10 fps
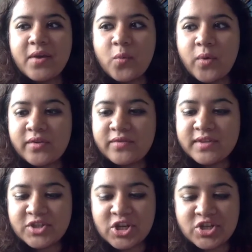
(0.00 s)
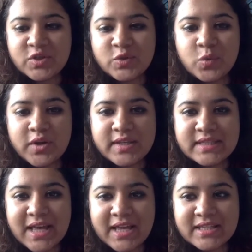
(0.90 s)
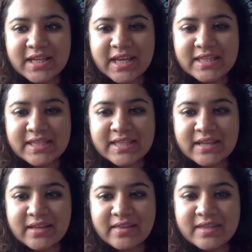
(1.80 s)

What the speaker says: One of the suggestions was that it's